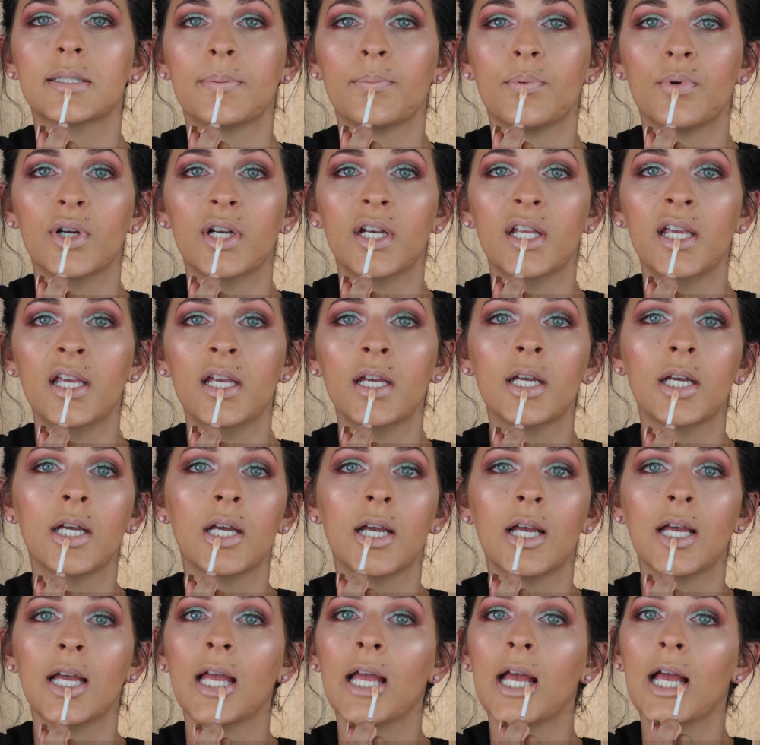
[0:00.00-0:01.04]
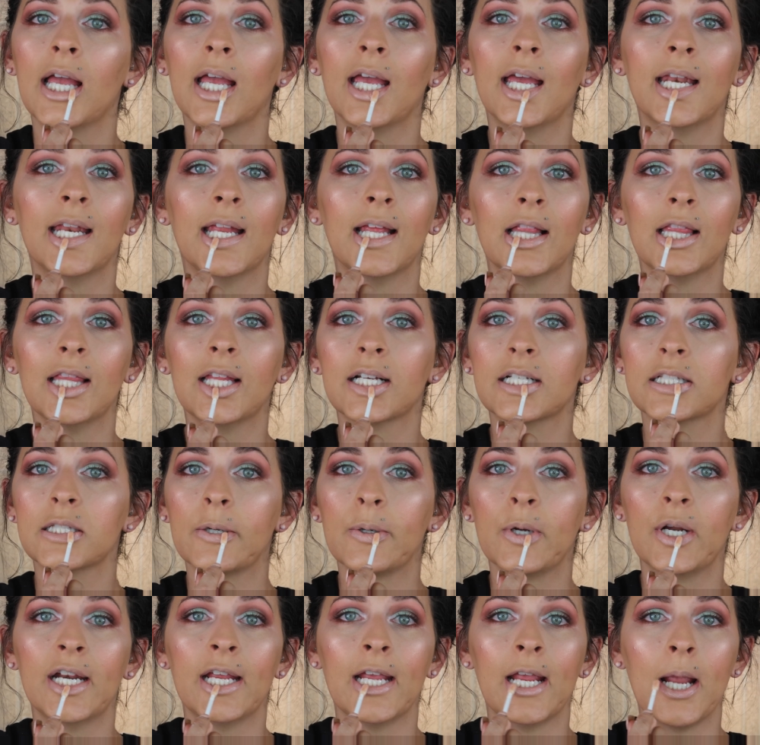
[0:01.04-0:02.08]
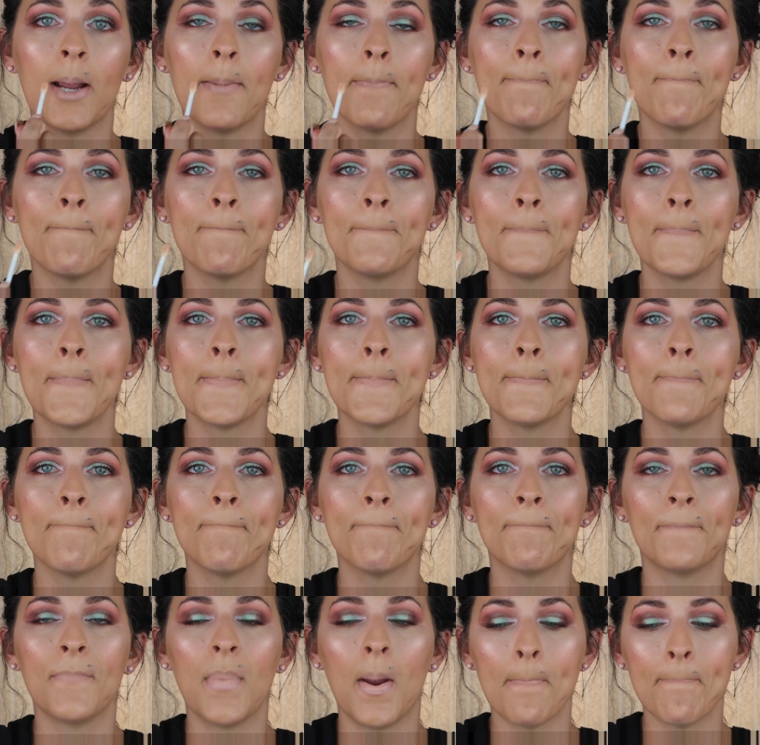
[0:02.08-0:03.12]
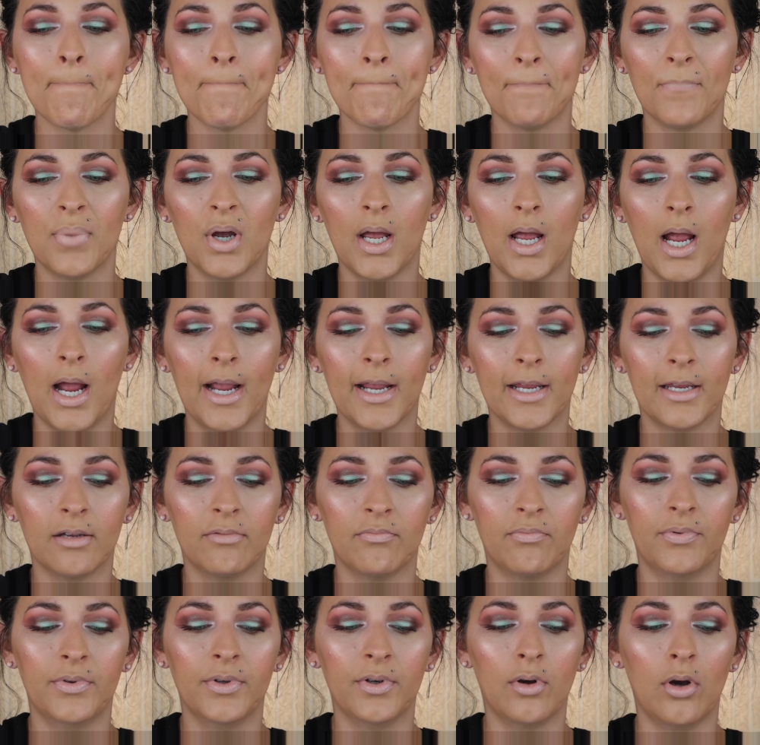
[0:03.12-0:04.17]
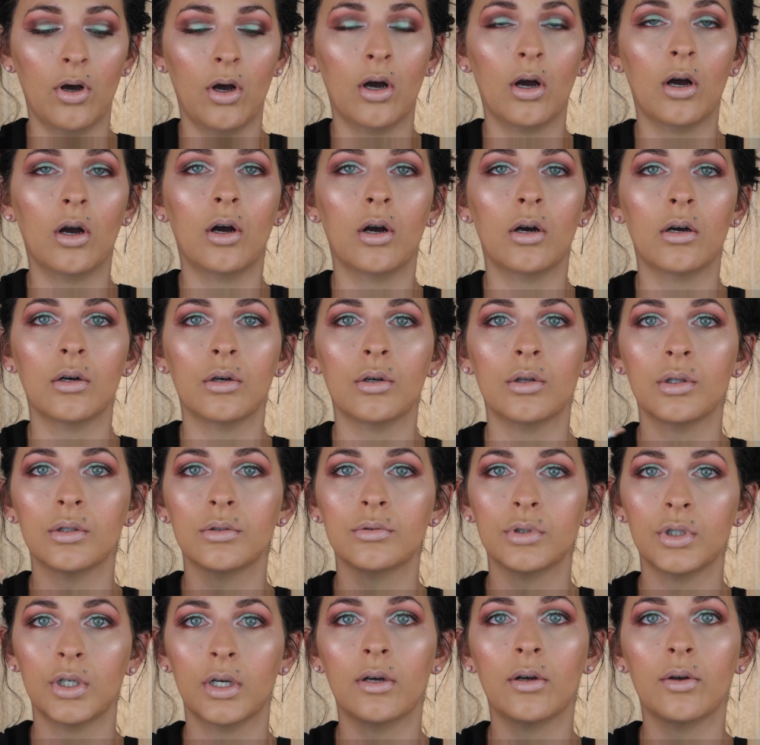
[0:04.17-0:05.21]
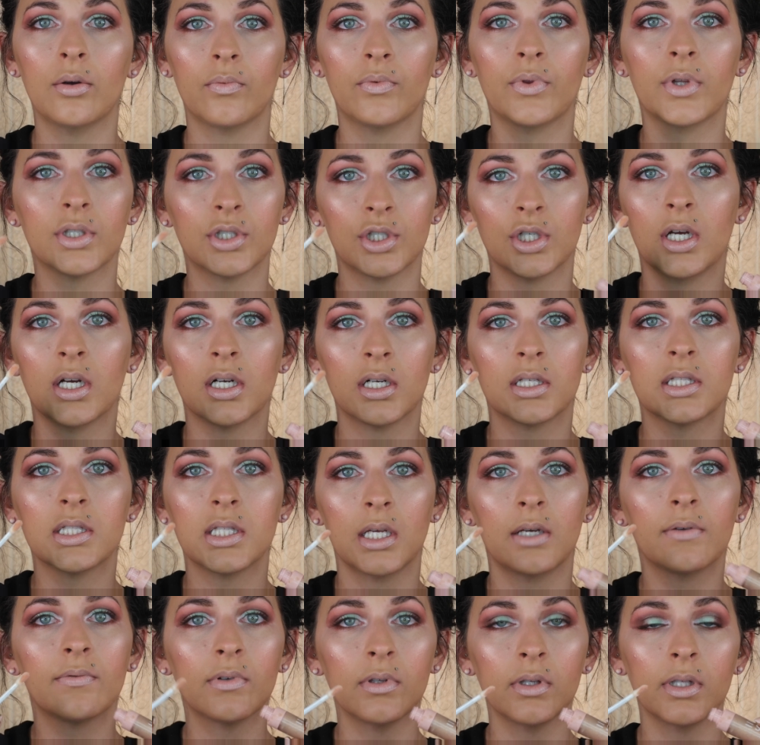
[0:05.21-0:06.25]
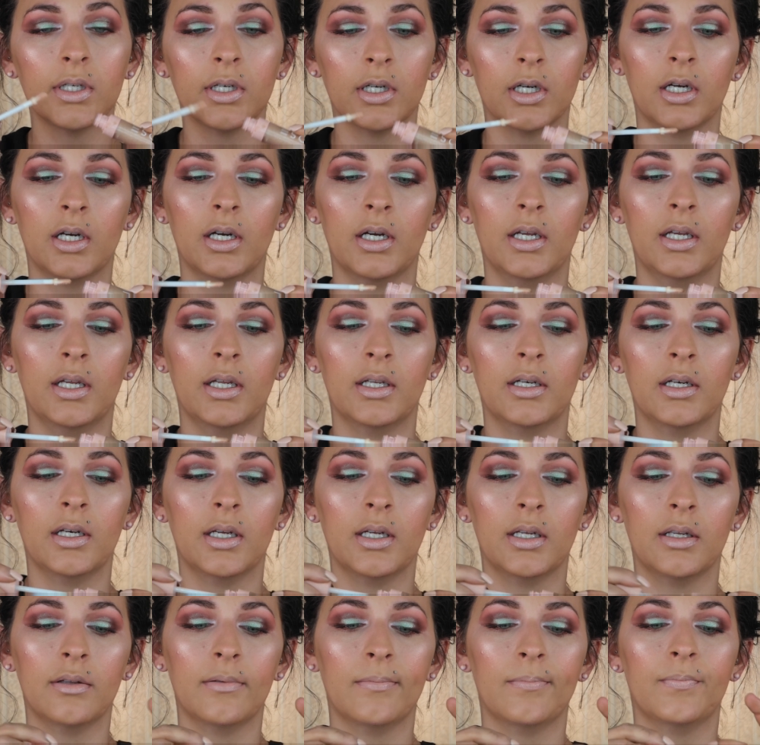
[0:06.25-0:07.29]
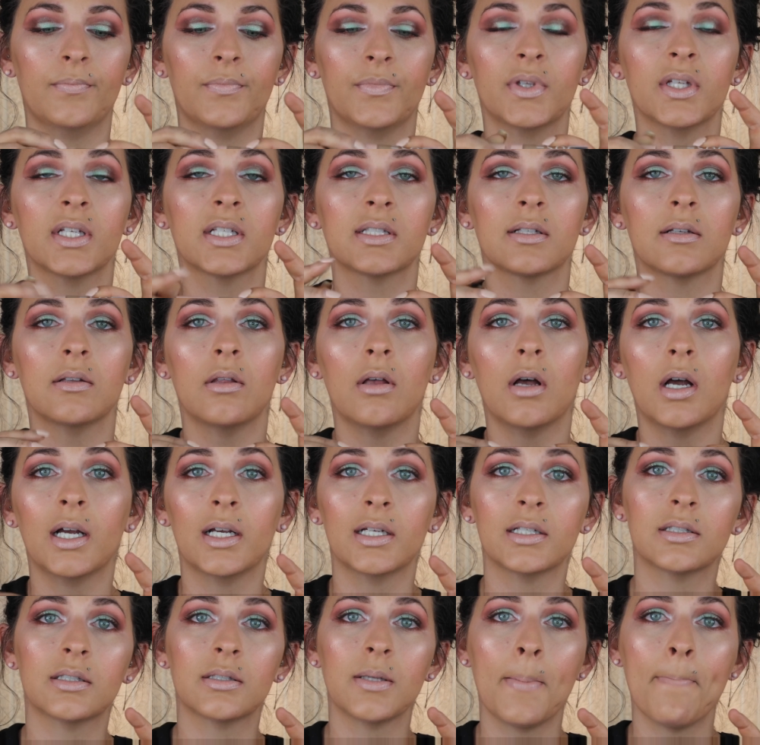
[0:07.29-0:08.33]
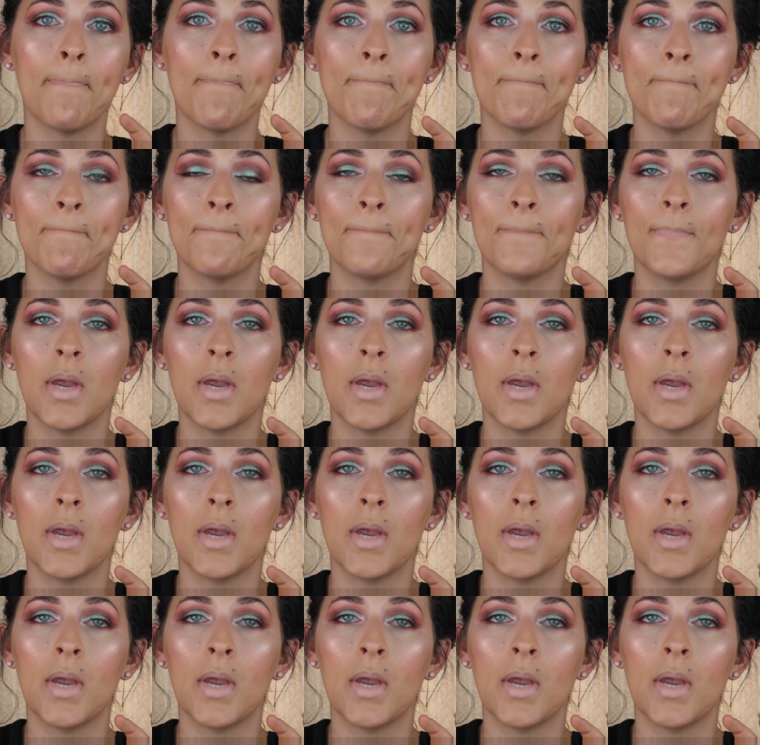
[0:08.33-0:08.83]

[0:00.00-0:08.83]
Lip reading: It's pretty and it looks pretty, but I can feel all of the chunks of glitter in this gloss,